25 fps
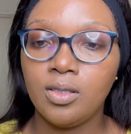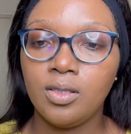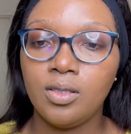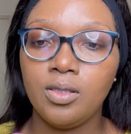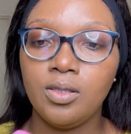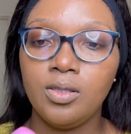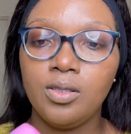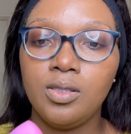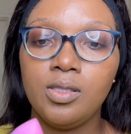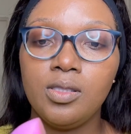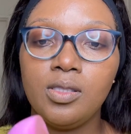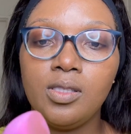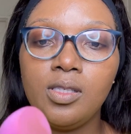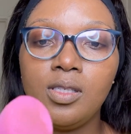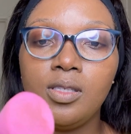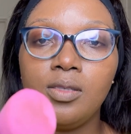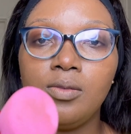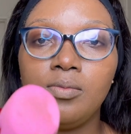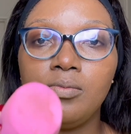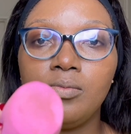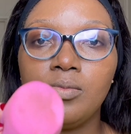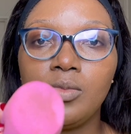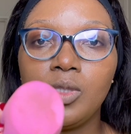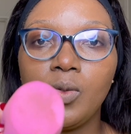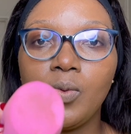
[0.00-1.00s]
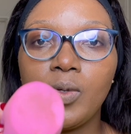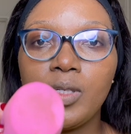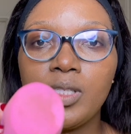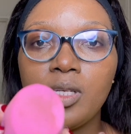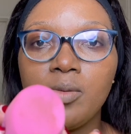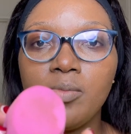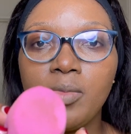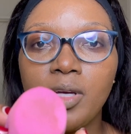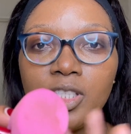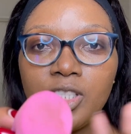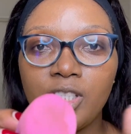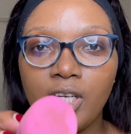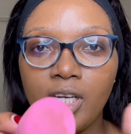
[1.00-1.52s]
You see, there wasn't
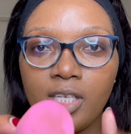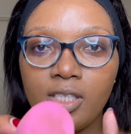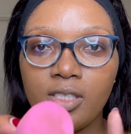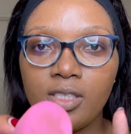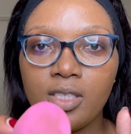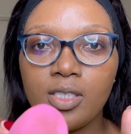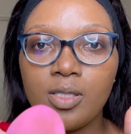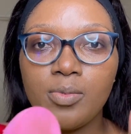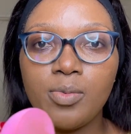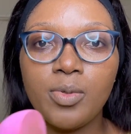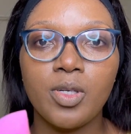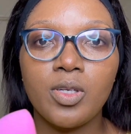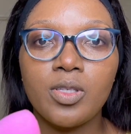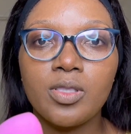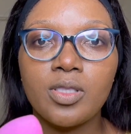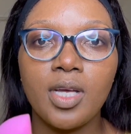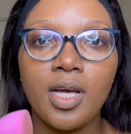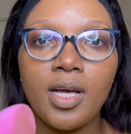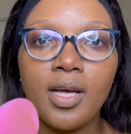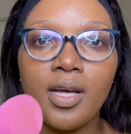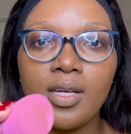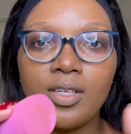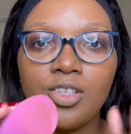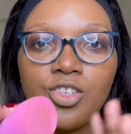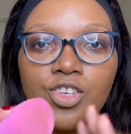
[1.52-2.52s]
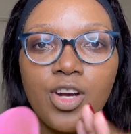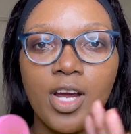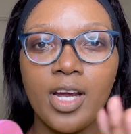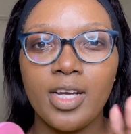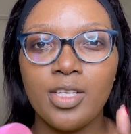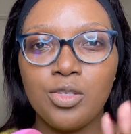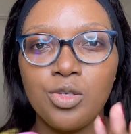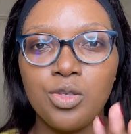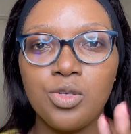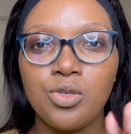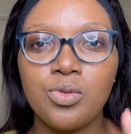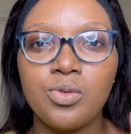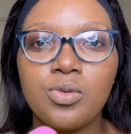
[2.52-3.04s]
much excess because I tried
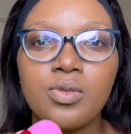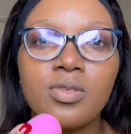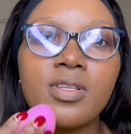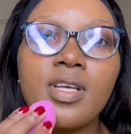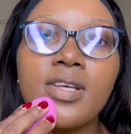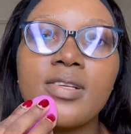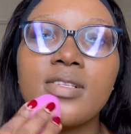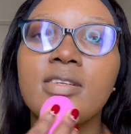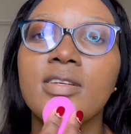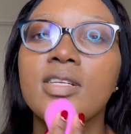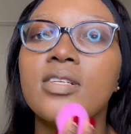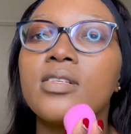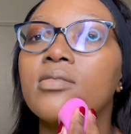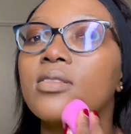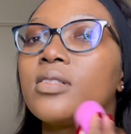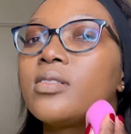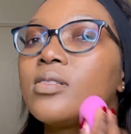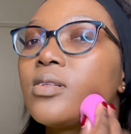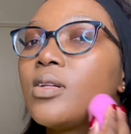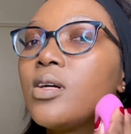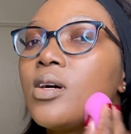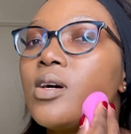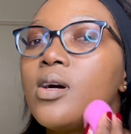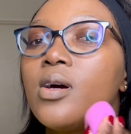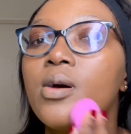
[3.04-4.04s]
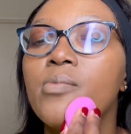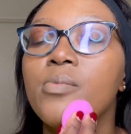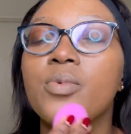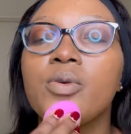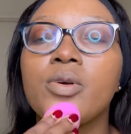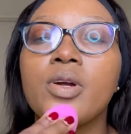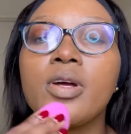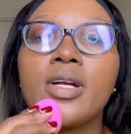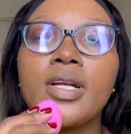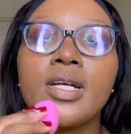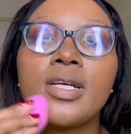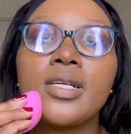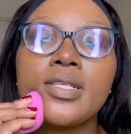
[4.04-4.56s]
to use as little
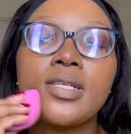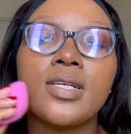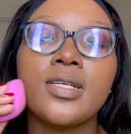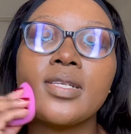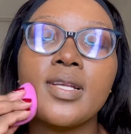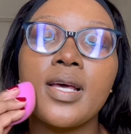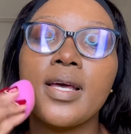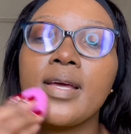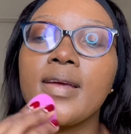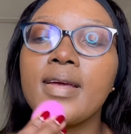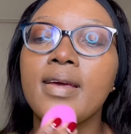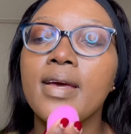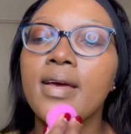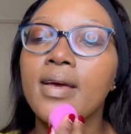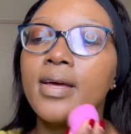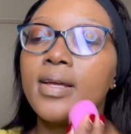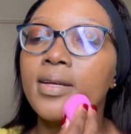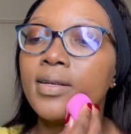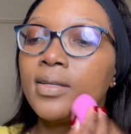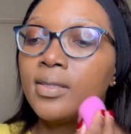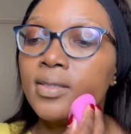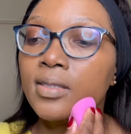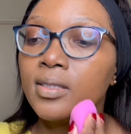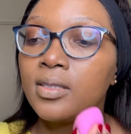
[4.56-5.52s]
product as I can.